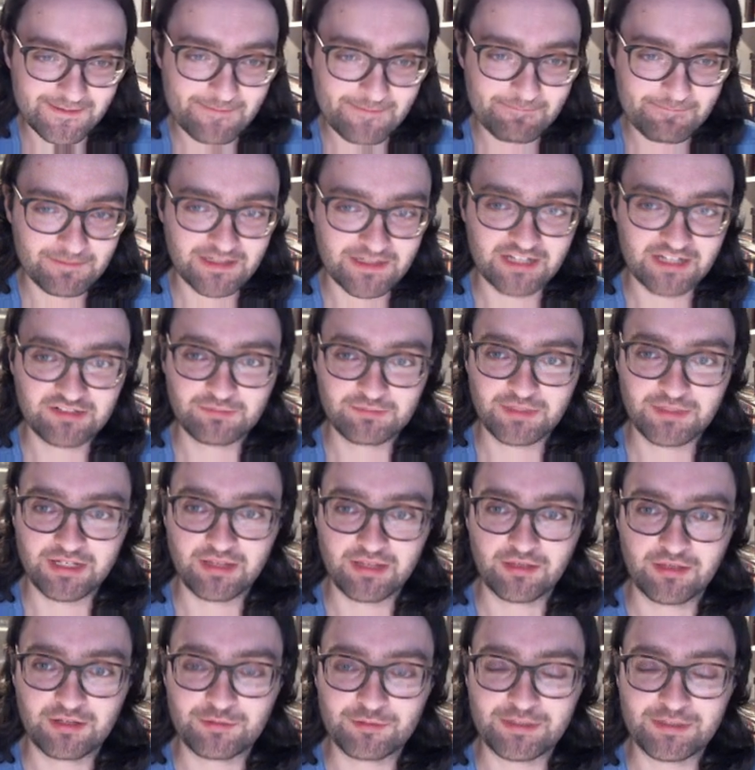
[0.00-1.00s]
Let's play
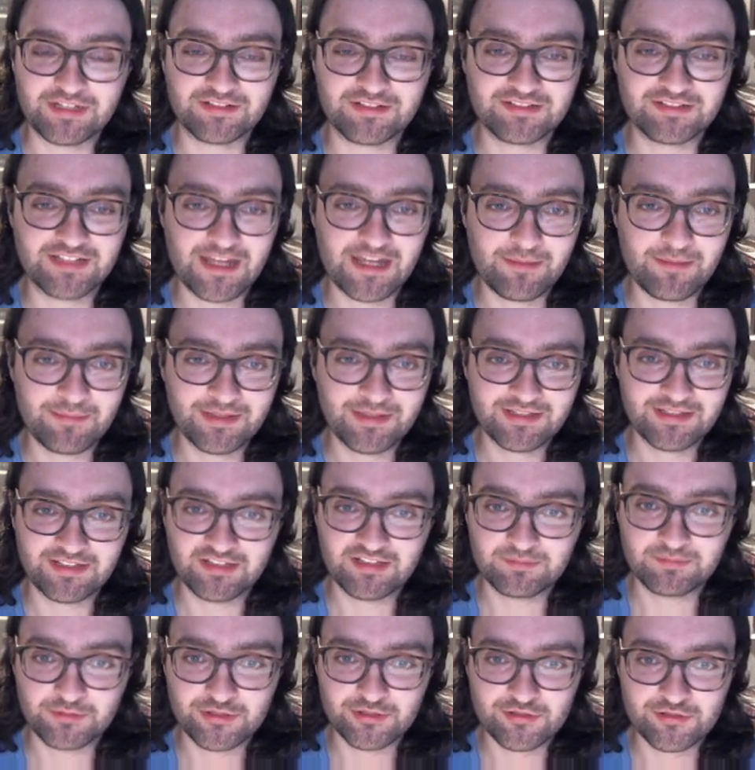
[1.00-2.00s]
the Queen's Gambit
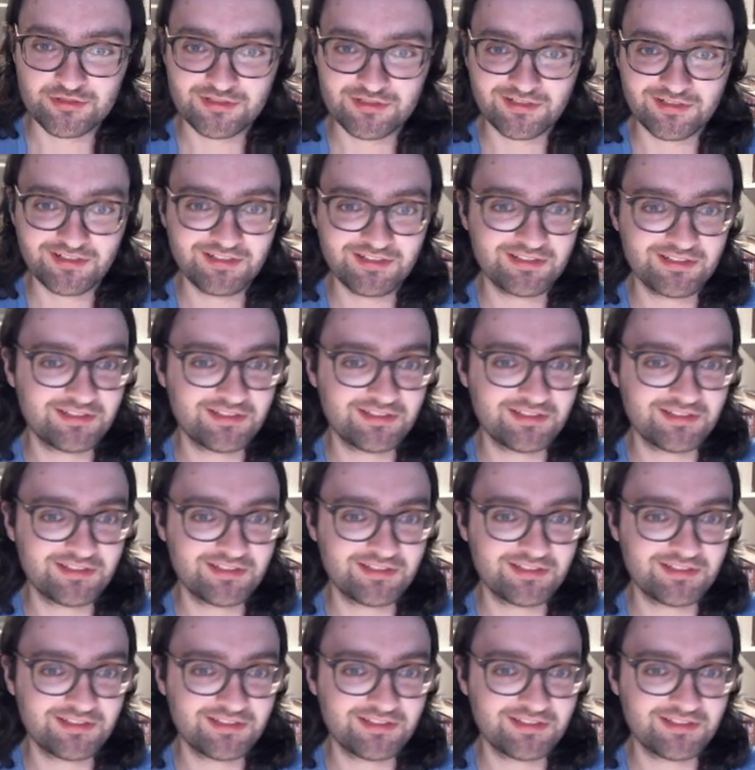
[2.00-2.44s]
as per usual.